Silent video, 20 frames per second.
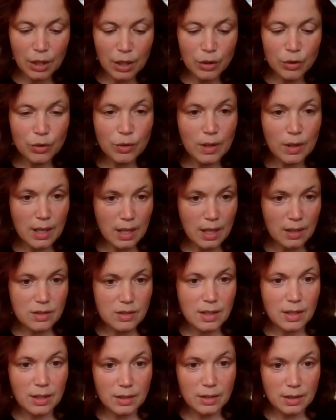to enhance
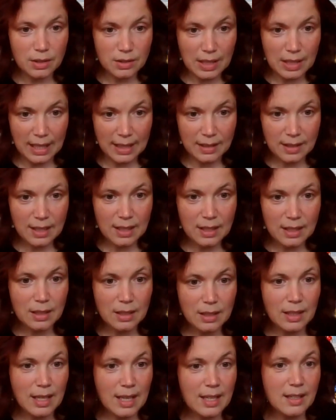their understanding
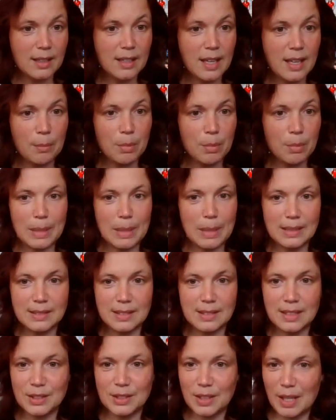and their
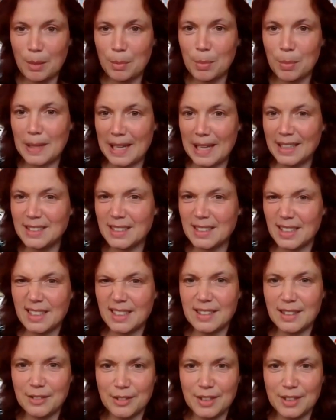capability to keep on asking
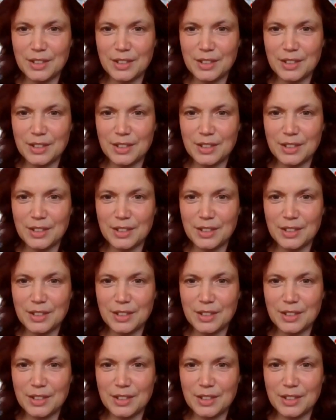the